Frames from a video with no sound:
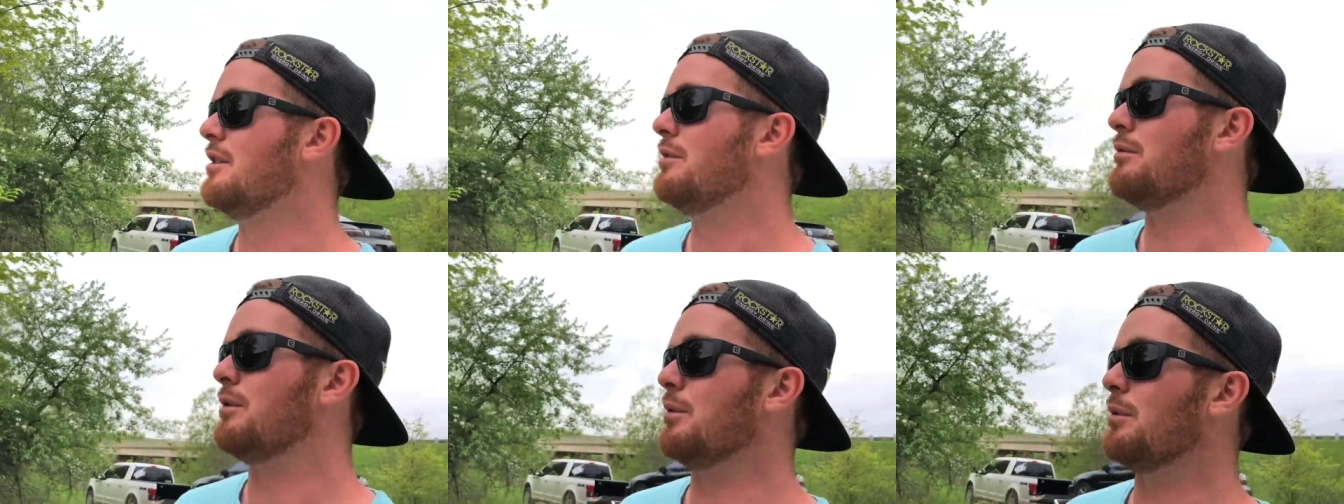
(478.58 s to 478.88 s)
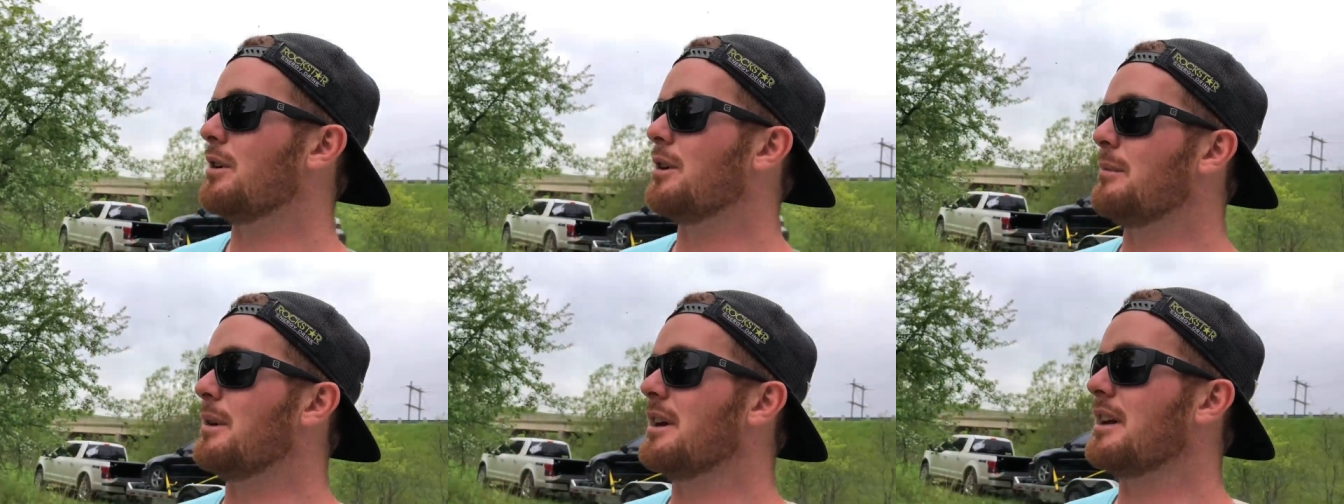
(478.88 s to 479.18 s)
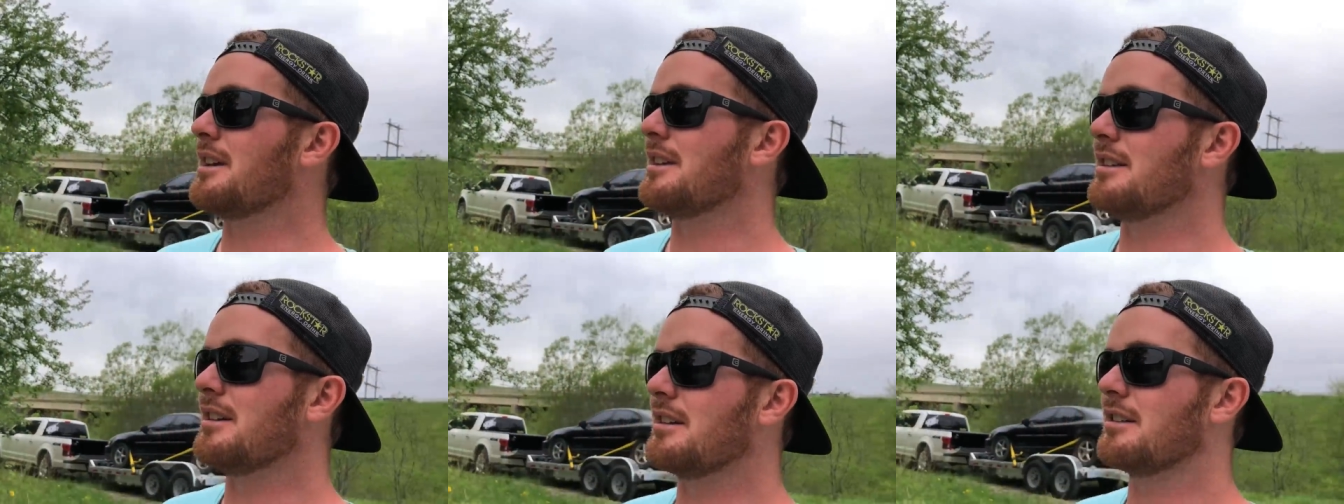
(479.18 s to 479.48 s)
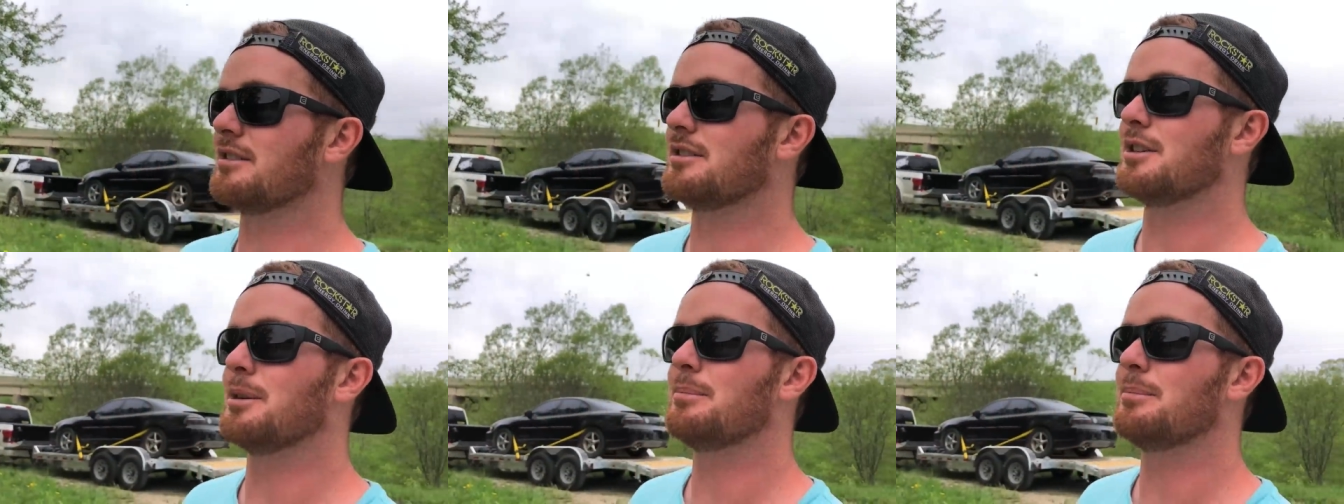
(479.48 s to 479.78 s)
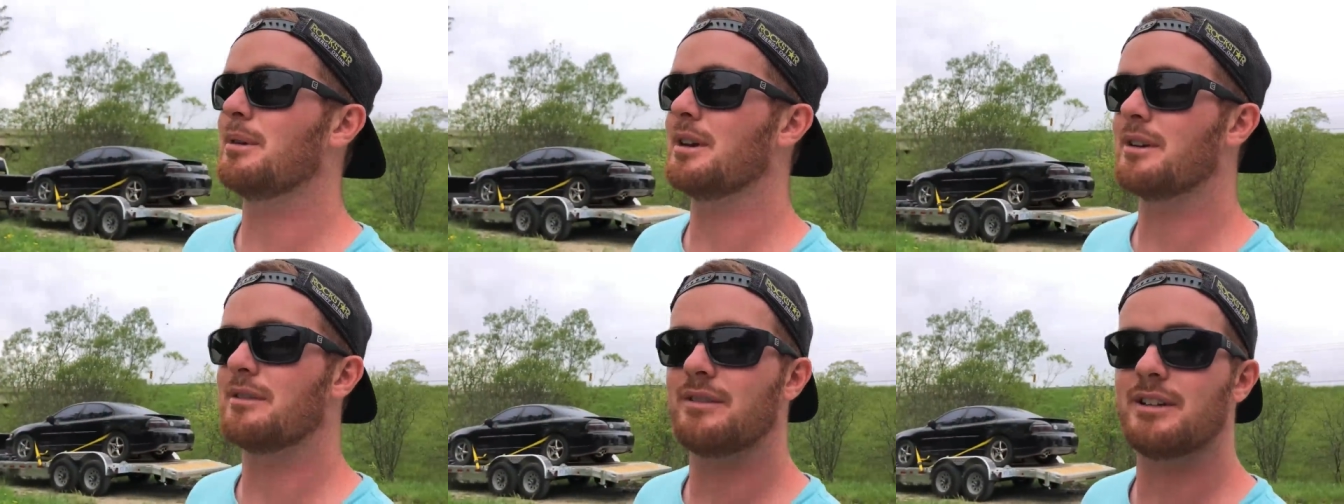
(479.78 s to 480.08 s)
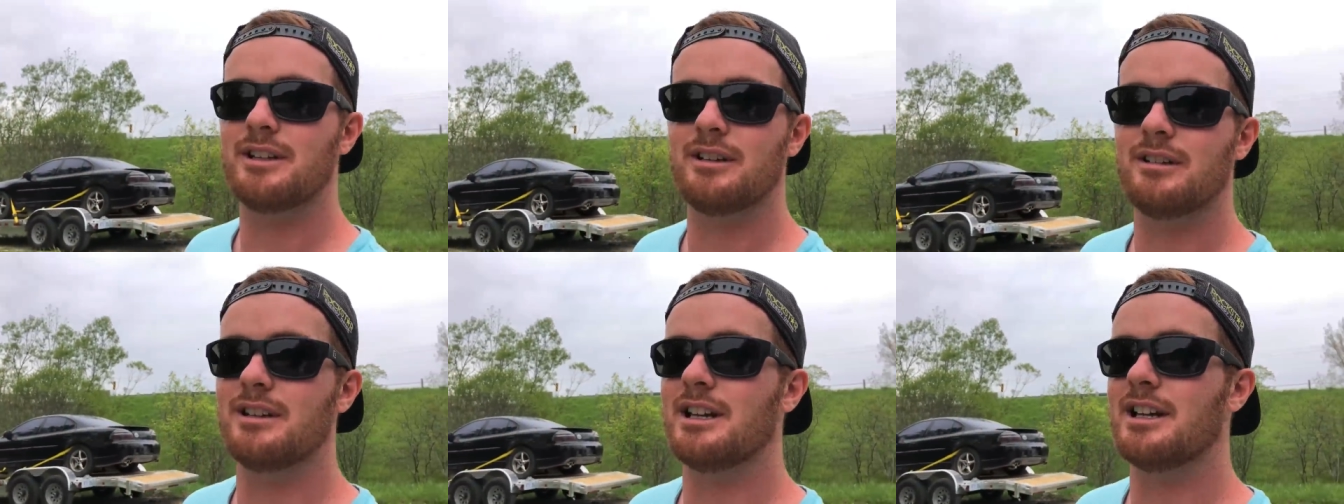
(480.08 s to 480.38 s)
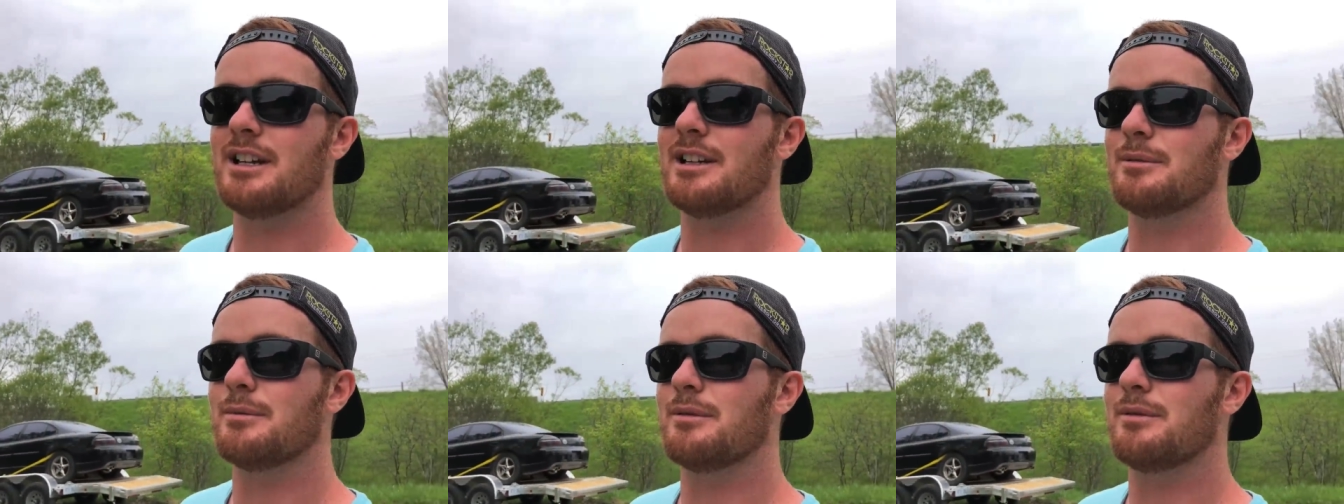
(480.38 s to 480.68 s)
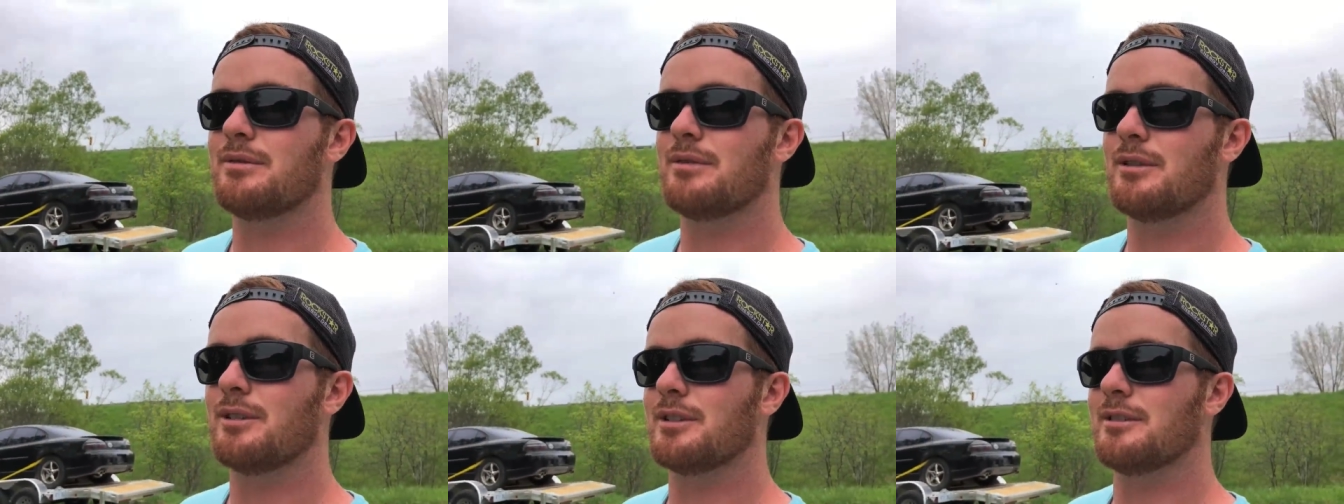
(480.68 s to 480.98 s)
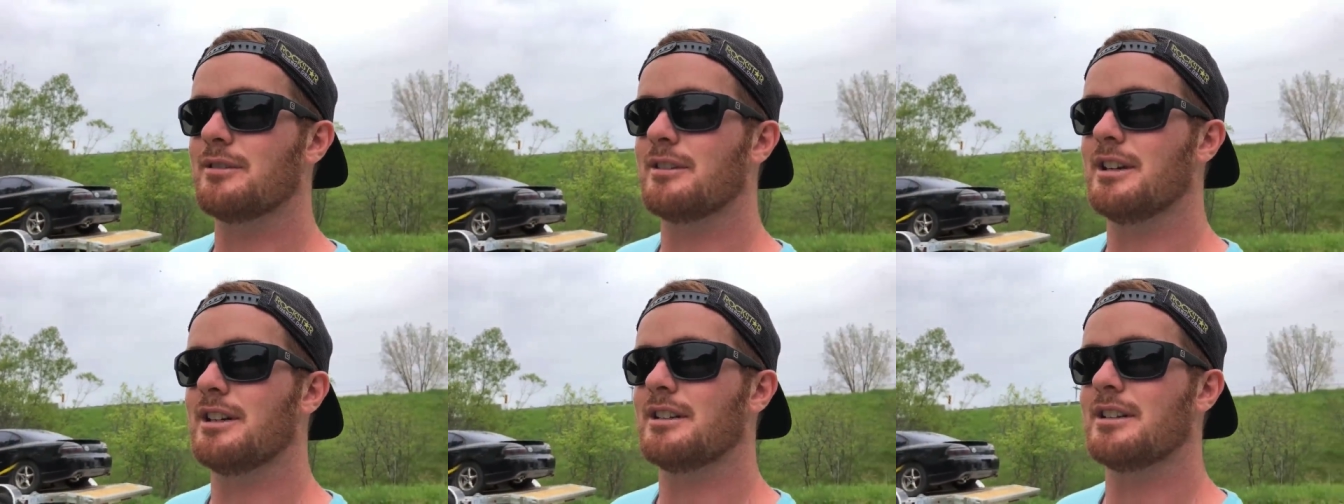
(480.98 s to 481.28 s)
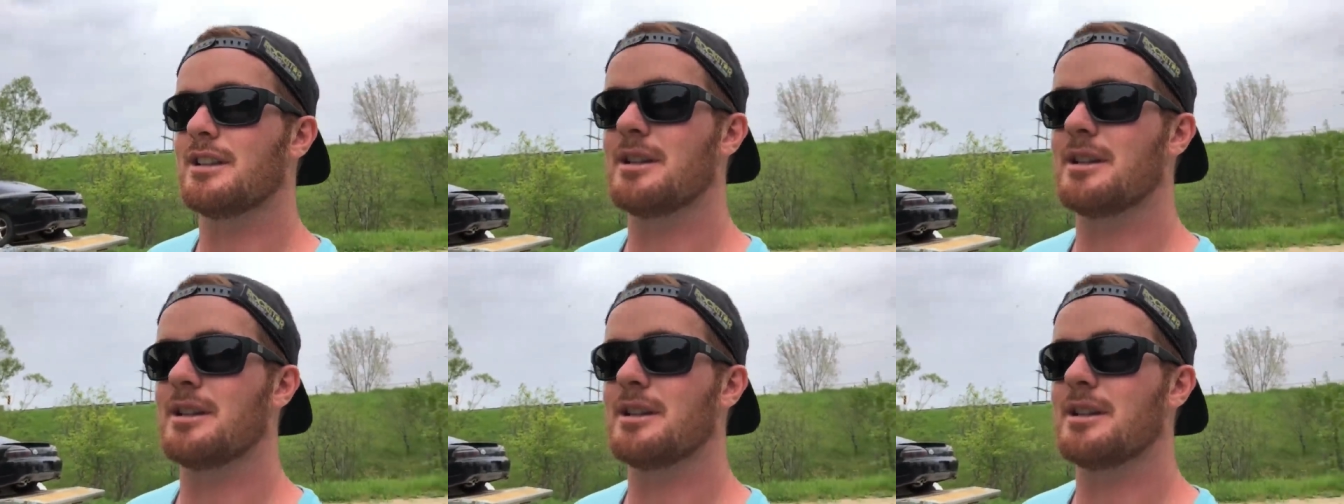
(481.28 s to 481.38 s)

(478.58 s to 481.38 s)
we wanna make another dirt bike video later before the rain